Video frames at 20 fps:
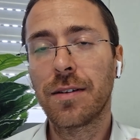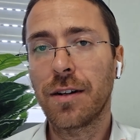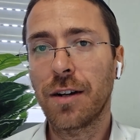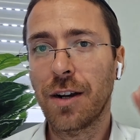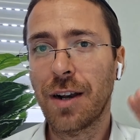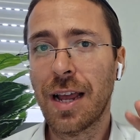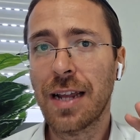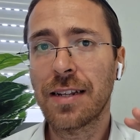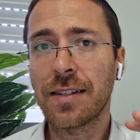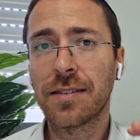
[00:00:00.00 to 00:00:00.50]

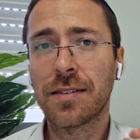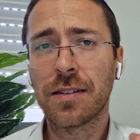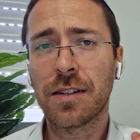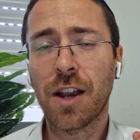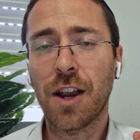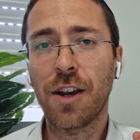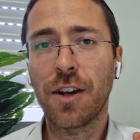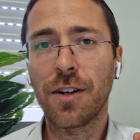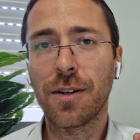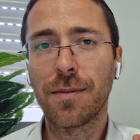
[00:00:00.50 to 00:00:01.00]
or added to
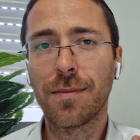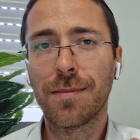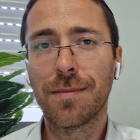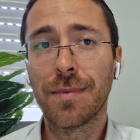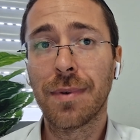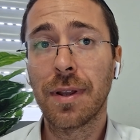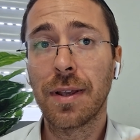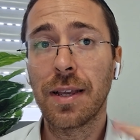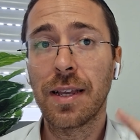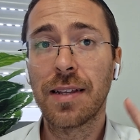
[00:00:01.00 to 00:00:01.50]
cart.
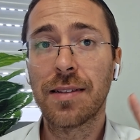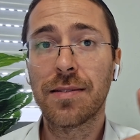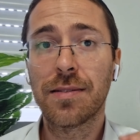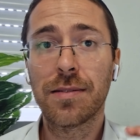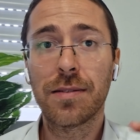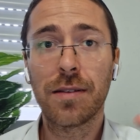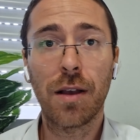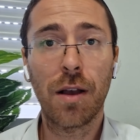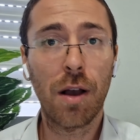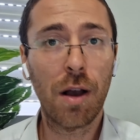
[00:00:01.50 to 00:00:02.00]

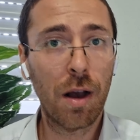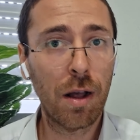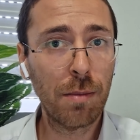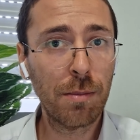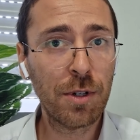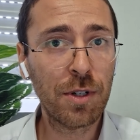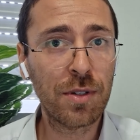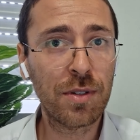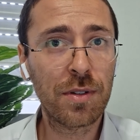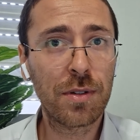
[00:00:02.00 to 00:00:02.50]
It's
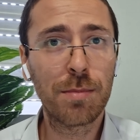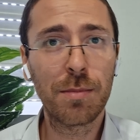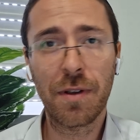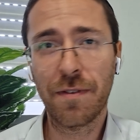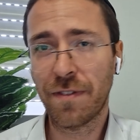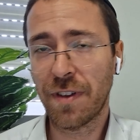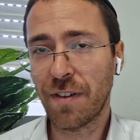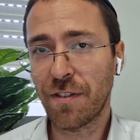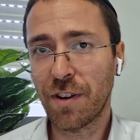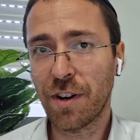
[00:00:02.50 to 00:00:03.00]
almost my
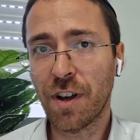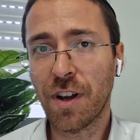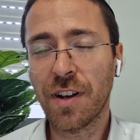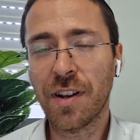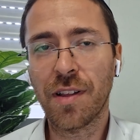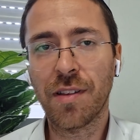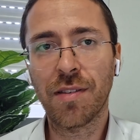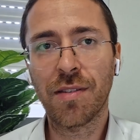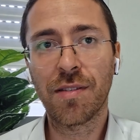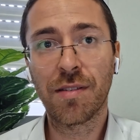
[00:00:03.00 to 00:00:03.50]
favorite
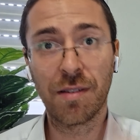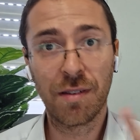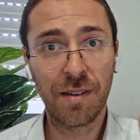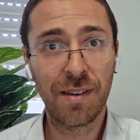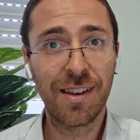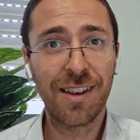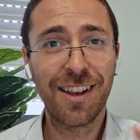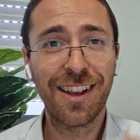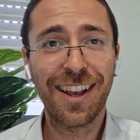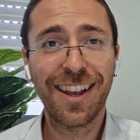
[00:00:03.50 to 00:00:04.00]
audience,
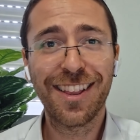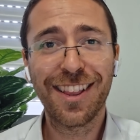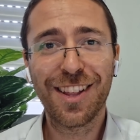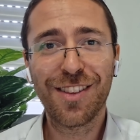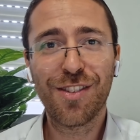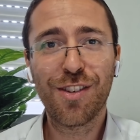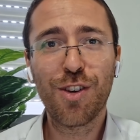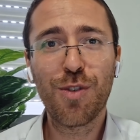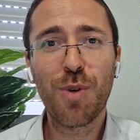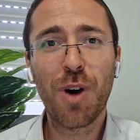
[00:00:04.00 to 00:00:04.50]
and
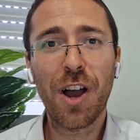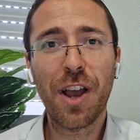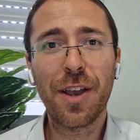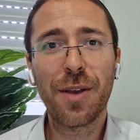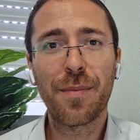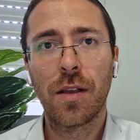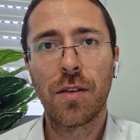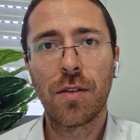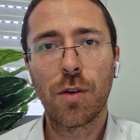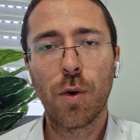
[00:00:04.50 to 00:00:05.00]
let's see why.
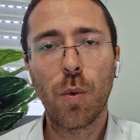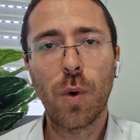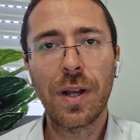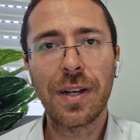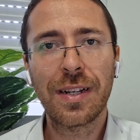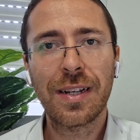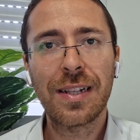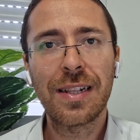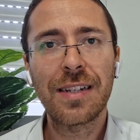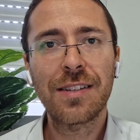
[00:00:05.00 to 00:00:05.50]
So
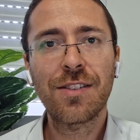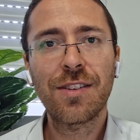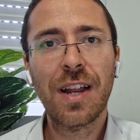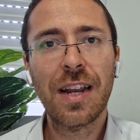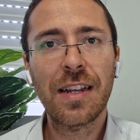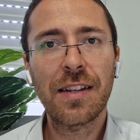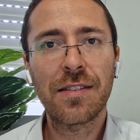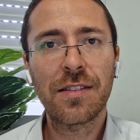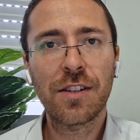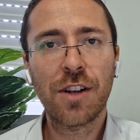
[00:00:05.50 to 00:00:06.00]
1, clicked or
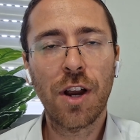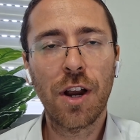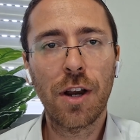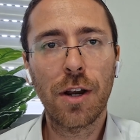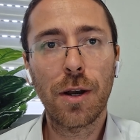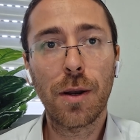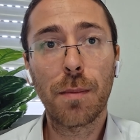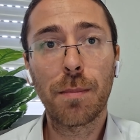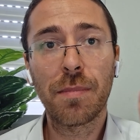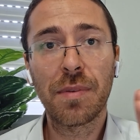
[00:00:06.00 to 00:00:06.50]
added to
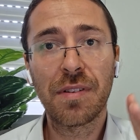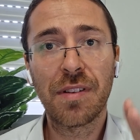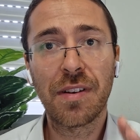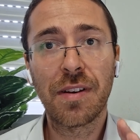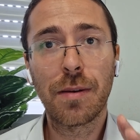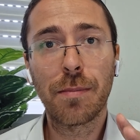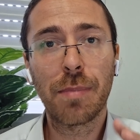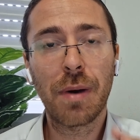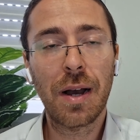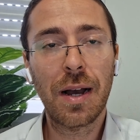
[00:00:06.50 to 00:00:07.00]
cart but
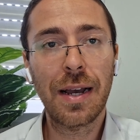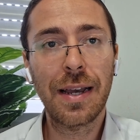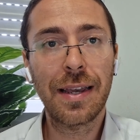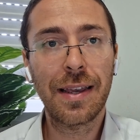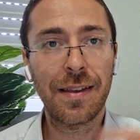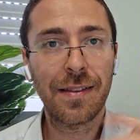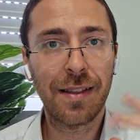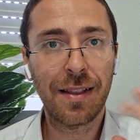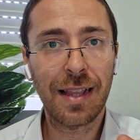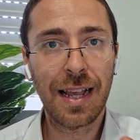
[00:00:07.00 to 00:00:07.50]
didn't buy
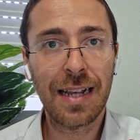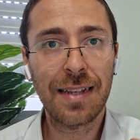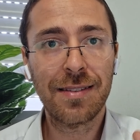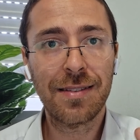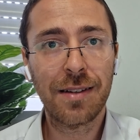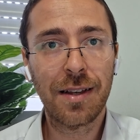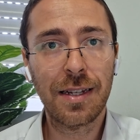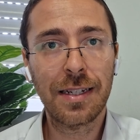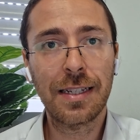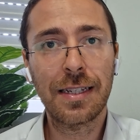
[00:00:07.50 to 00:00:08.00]
in the last
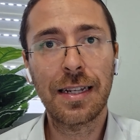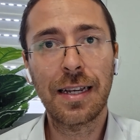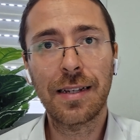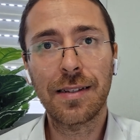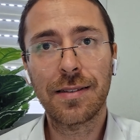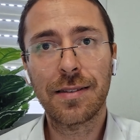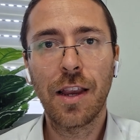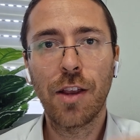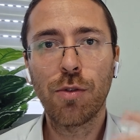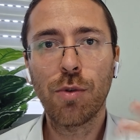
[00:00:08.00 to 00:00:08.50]
90
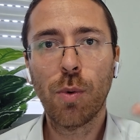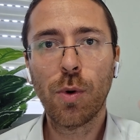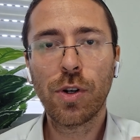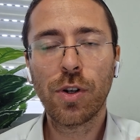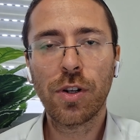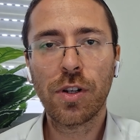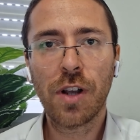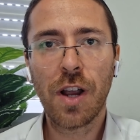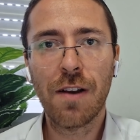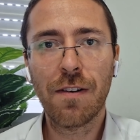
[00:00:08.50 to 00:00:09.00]
days. Here's what we're
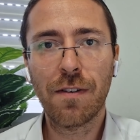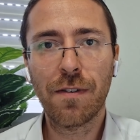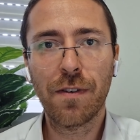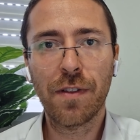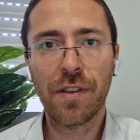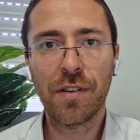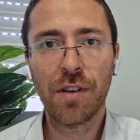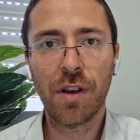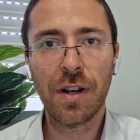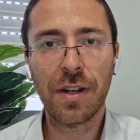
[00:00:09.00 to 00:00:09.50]
going to cover for
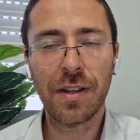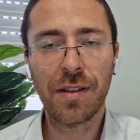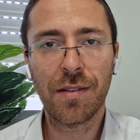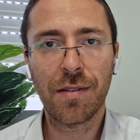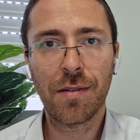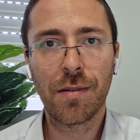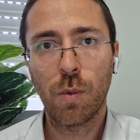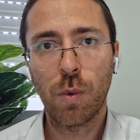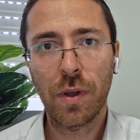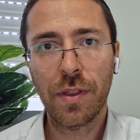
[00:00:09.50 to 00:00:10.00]
this
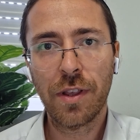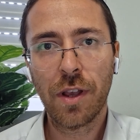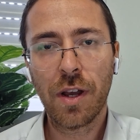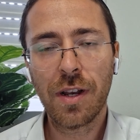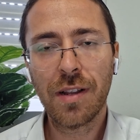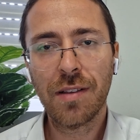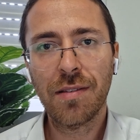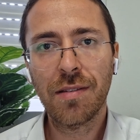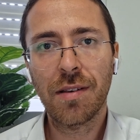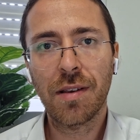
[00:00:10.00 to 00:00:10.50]
audience. What the
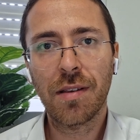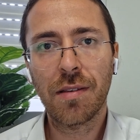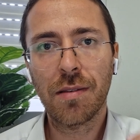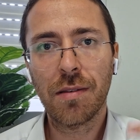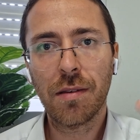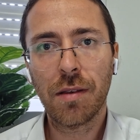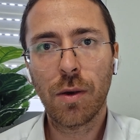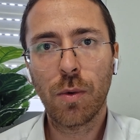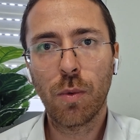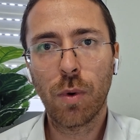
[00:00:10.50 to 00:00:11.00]
audience
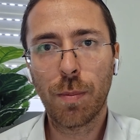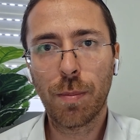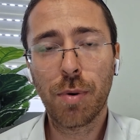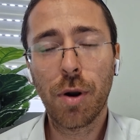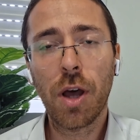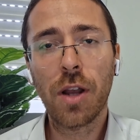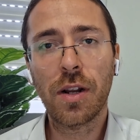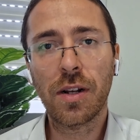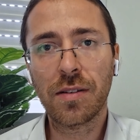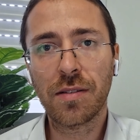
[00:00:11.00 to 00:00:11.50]
is, what
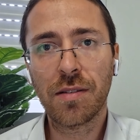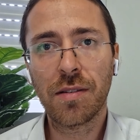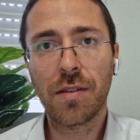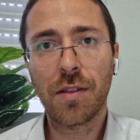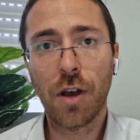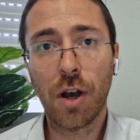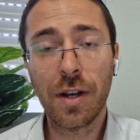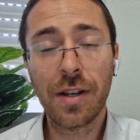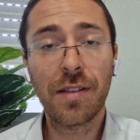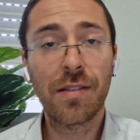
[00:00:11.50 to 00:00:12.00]
products
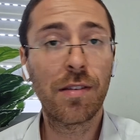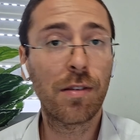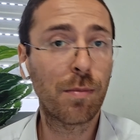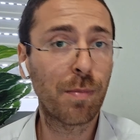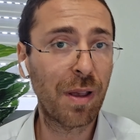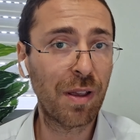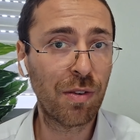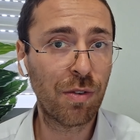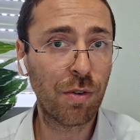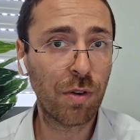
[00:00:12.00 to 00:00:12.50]
the audience is
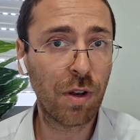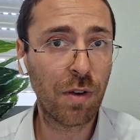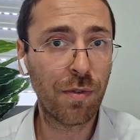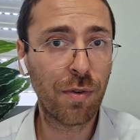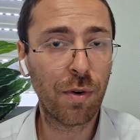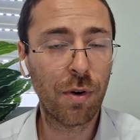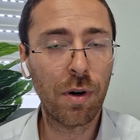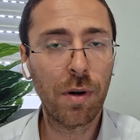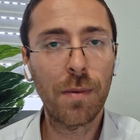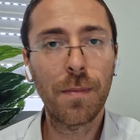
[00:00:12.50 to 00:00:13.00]
best suited
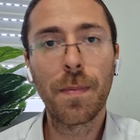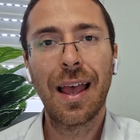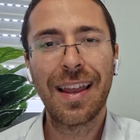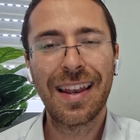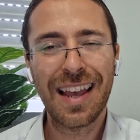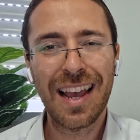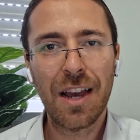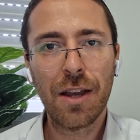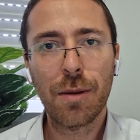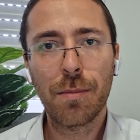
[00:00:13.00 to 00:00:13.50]
for, and
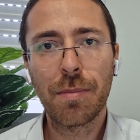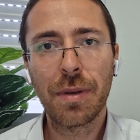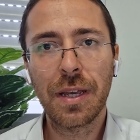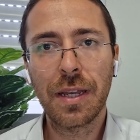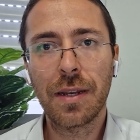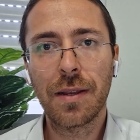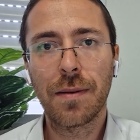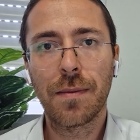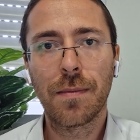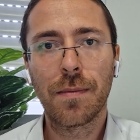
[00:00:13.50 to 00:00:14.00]
how to
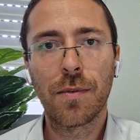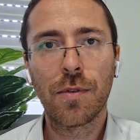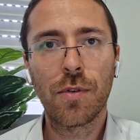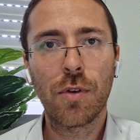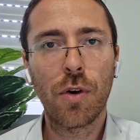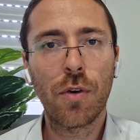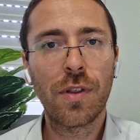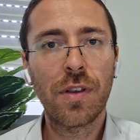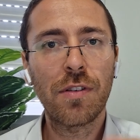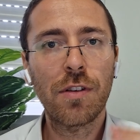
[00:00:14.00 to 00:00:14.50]
bid.
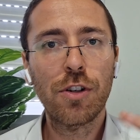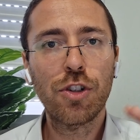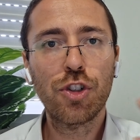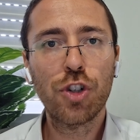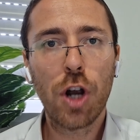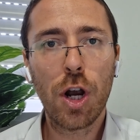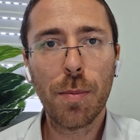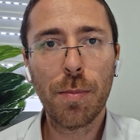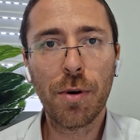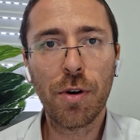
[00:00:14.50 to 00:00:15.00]
So these are
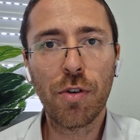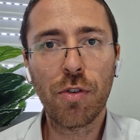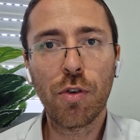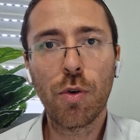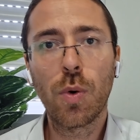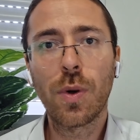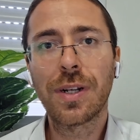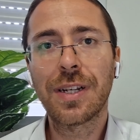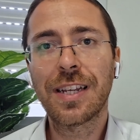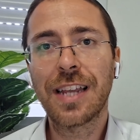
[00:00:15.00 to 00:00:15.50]
shoppers
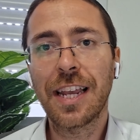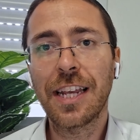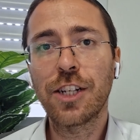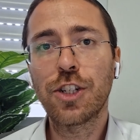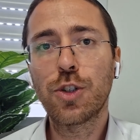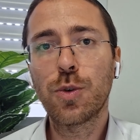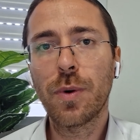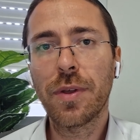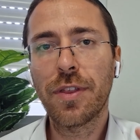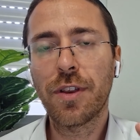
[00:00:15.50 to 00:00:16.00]
who
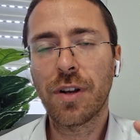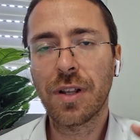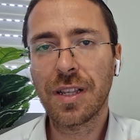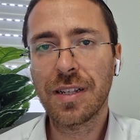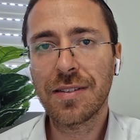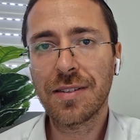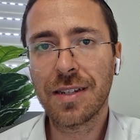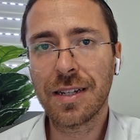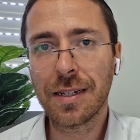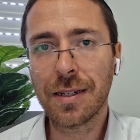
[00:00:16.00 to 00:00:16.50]
engaged with your
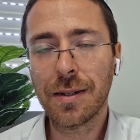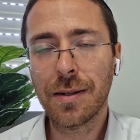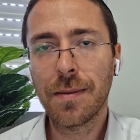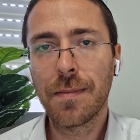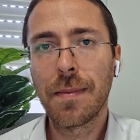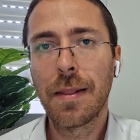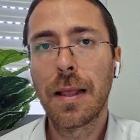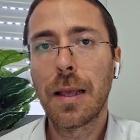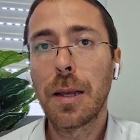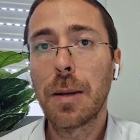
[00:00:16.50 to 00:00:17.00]
listing,
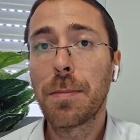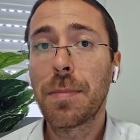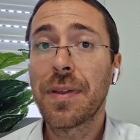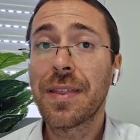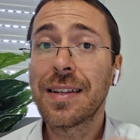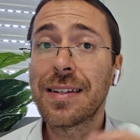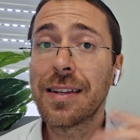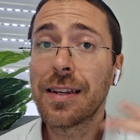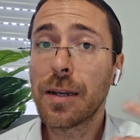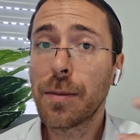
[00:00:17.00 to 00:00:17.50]
but
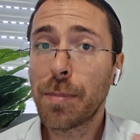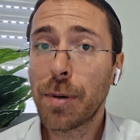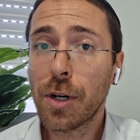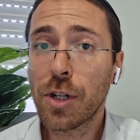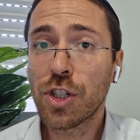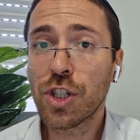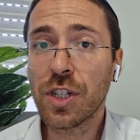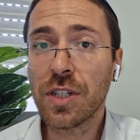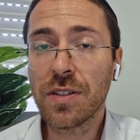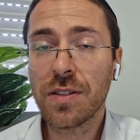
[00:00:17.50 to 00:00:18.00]
they didn't
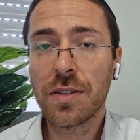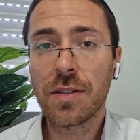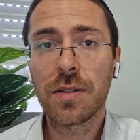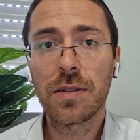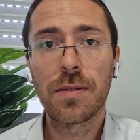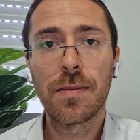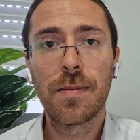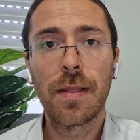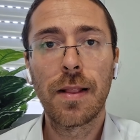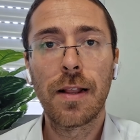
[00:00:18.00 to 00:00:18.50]
purchase.
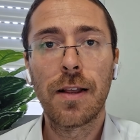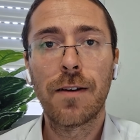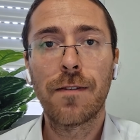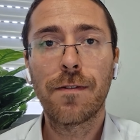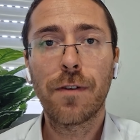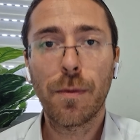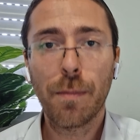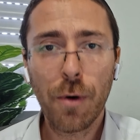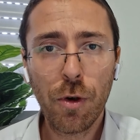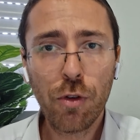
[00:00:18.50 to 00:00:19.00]

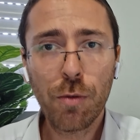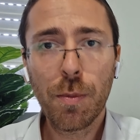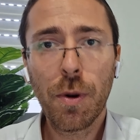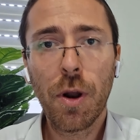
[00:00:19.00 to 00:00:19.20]
For most